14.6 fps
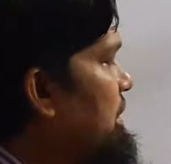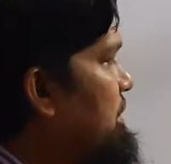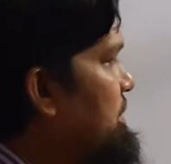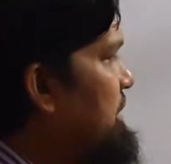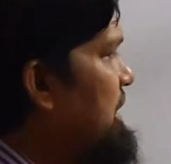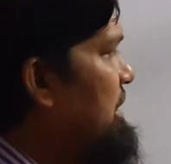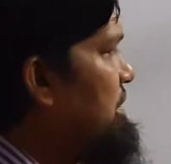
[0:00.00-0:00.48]

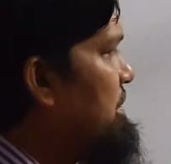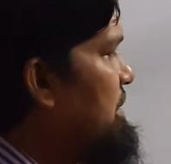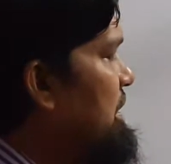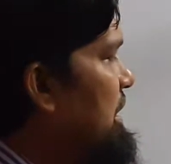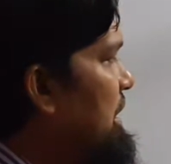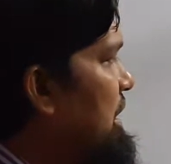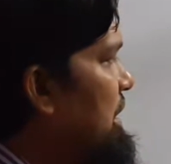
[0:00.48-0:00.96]
Since
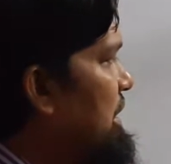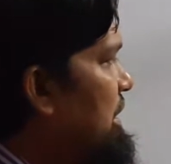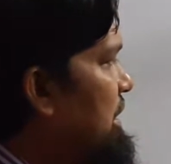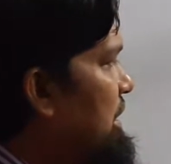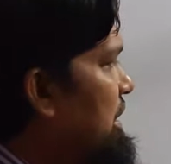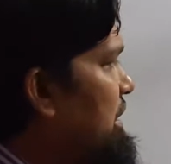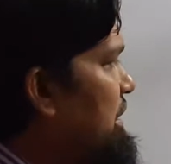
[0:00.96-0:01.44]

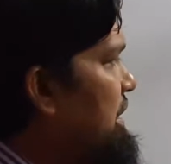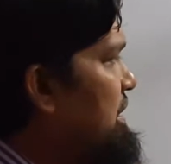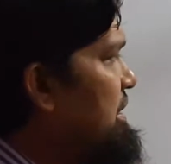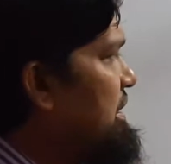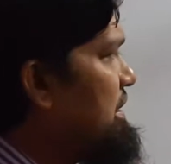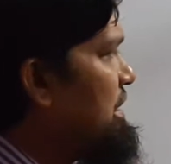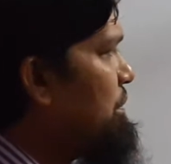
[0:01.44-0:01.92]
in
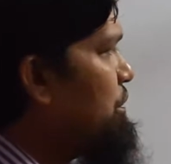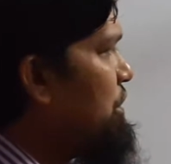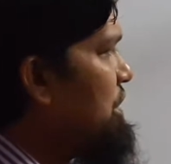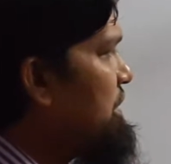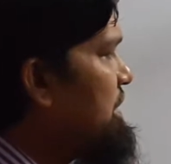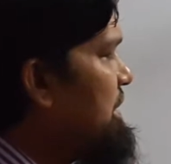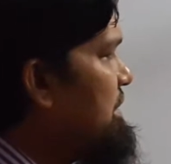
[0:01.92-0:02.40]
this
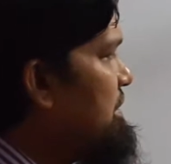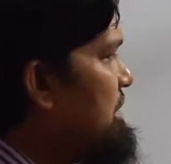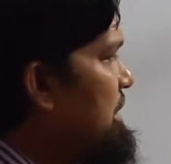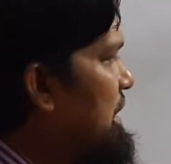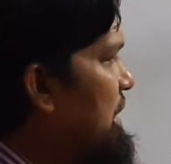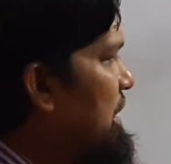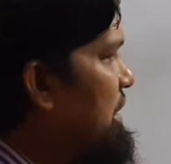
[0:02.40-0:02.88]
example, since
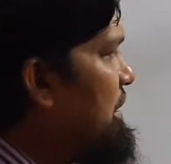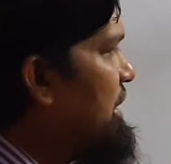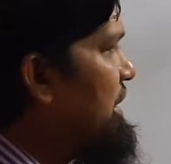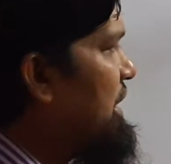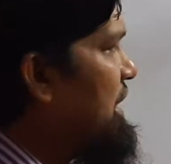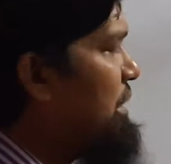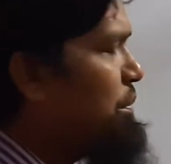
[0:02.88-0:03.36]
the
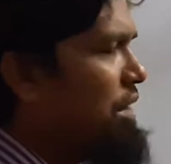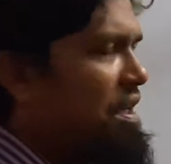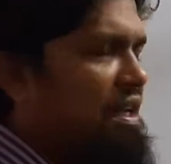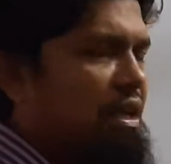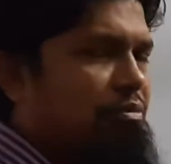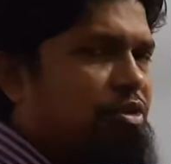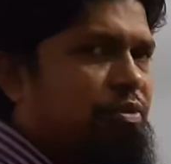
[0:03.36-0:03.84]
greater number
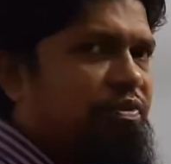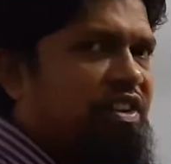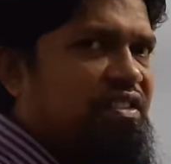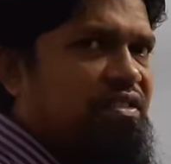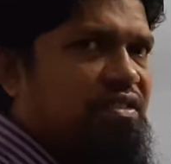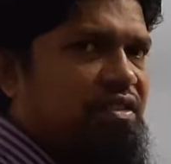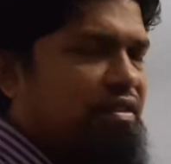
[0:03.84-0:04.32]
comes
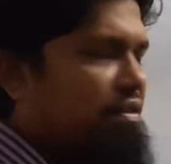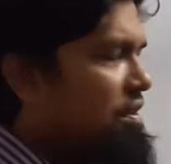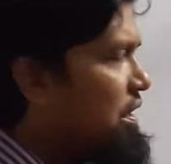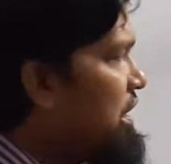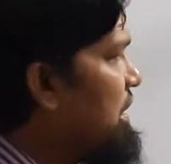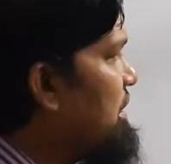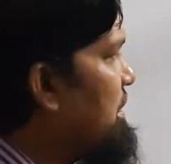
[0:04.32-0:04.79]
first
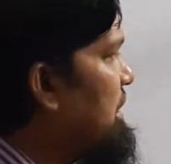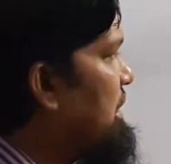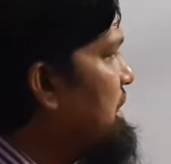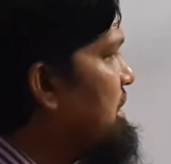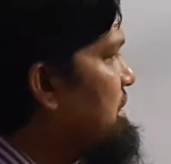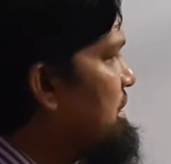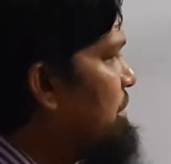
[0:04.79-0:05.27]
and the
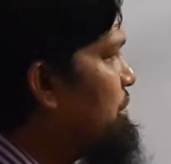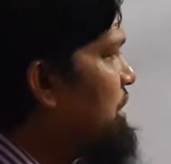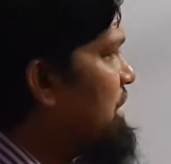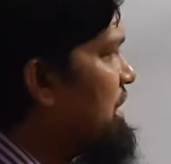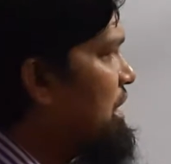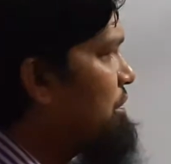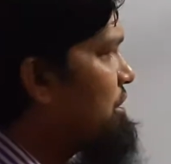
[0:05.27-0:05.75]
less number
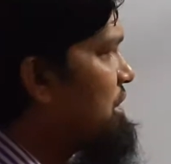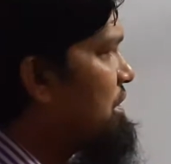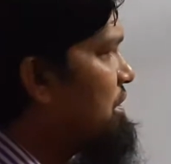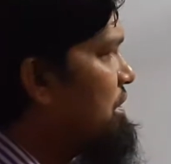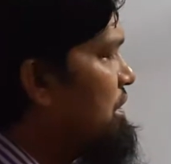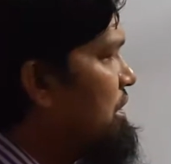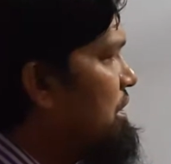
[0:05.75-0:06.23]
comes
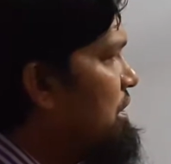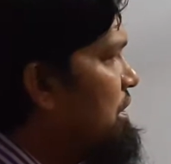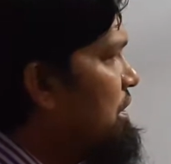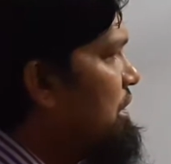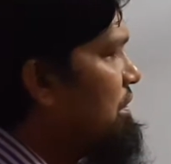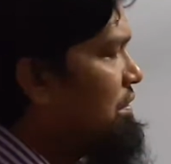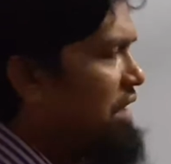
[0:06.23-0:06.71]

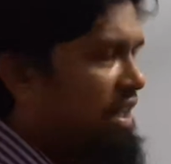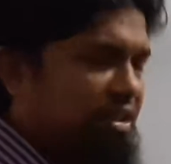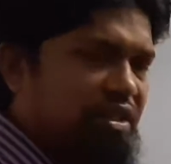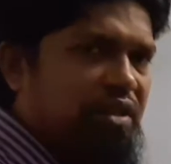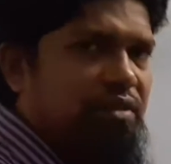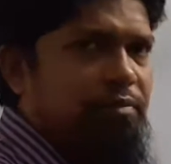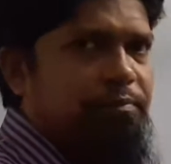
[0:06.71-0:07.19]

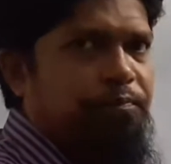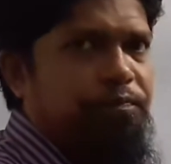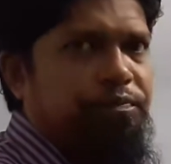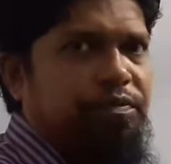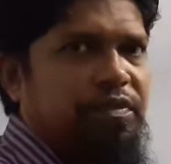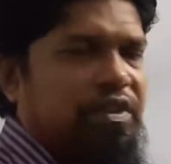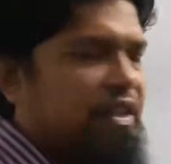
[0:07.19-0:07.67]
later,
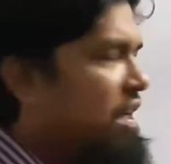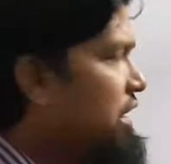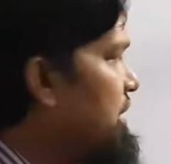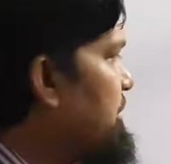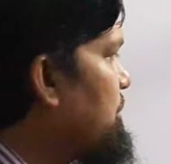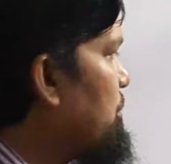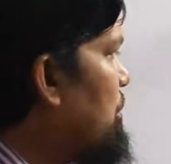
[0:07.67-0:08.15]
then
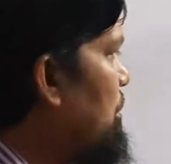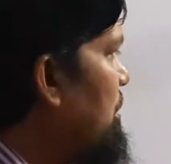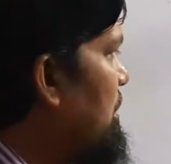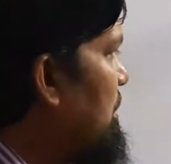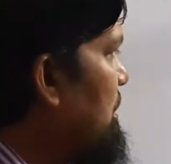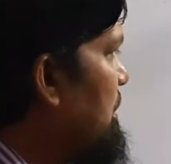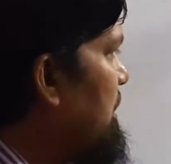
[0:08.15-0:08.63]
it is called
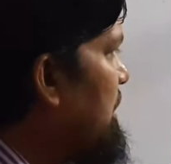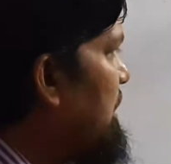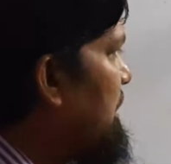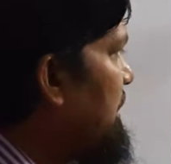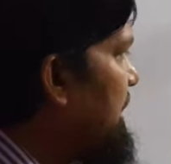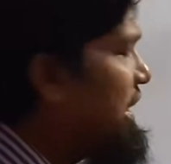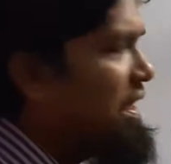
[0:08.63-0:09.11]

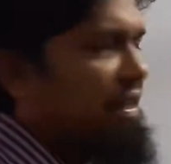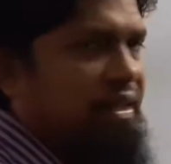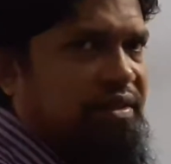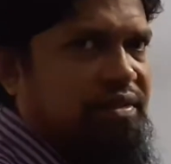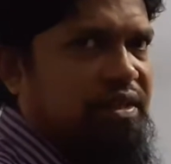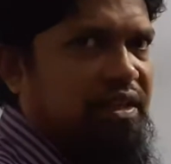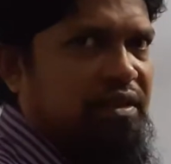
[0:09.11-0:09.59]
greater
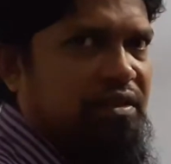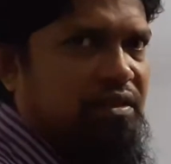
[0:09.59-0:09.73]
than sign.